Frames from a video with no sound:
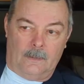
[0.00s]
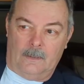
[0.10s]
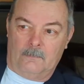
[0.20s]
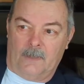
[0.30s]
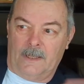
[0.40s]

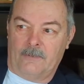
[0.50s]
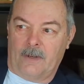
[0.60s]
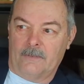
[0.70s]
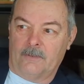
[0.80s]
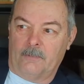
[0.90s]
in my
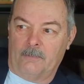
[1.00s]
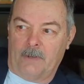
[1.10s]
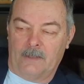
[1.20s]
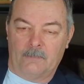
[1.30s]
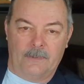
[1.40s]
crowd that we
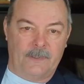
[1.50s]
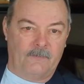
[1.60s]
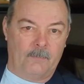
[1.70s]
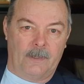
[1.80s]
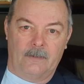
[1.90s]
ran with,
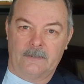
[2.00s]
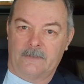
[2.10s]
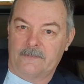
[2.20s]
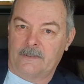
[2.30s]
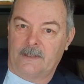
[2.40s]
everybody looked at it
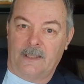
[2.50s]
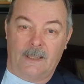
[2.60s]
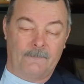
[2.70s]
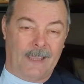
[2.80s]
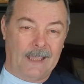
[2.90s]
and said they
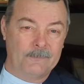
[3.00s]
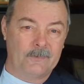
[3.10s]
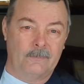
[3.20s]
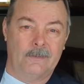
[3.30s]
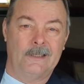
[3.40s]
have
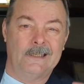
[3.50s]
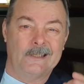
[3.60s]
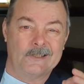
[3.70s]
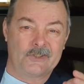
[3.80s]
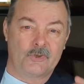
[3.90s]
absolutely
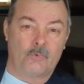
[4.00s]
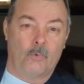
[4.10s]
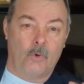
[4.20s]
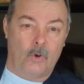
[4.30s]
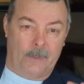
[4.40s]

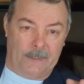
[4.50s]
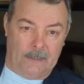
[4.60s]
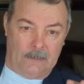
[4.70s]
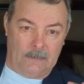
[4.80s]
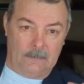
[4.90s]

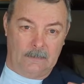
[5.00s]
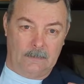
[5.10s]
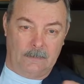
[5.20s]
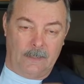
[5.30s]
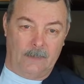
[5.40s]
destroyed
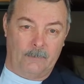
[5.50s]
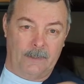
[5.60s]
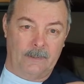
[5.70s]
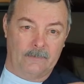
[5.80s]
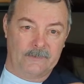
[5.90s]
that
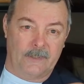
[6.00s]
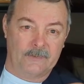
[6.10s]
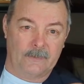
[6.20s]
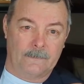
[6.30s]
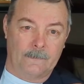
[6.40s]
radio
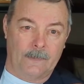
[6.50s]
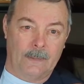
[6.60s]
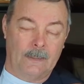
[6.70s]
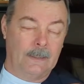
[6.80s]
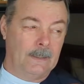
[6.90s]
station.
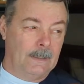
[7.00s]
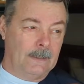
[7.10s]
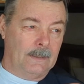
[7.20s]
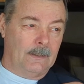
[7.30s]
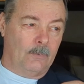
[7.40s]

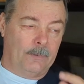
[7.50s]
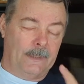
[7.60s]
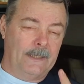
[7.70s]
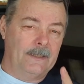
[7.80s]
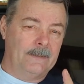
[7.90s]
When
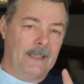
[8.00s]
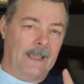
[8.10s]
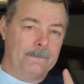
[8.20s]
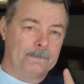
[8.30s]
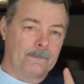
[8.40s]
they did
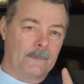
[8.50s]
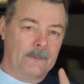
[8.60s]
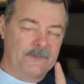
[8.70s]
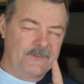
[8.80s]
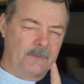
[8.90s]
that,
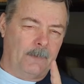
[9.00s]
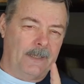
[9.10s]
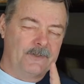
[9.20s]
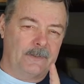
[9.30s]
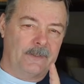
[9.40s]
just
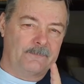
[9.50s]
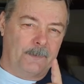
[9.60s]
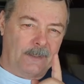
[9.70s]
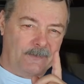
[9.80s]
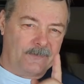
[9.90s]
imagine this
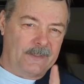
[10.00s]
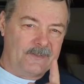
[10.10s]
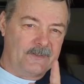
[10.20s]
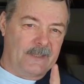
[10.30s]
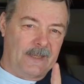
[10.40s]
because
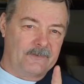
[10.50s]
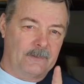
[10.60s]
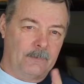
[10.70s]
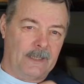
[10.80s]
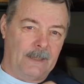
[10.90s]
this is
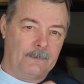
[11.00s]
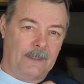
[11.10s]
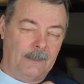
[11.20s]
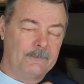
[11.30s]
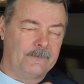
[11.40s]
actually what
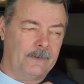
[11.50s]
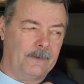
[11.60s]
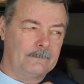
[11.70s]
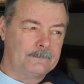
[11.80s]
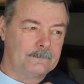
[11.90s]
happened. I was
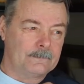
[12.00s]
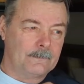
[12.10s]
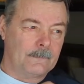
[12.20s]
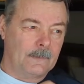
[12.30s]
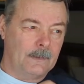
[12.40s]
there
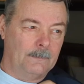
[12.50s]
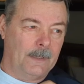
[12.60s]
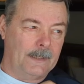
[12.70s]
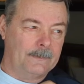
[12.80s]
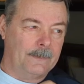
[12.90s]

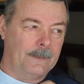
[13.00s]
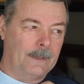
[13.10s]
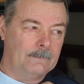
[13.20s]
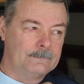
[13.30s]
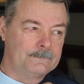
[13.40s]
back in the day.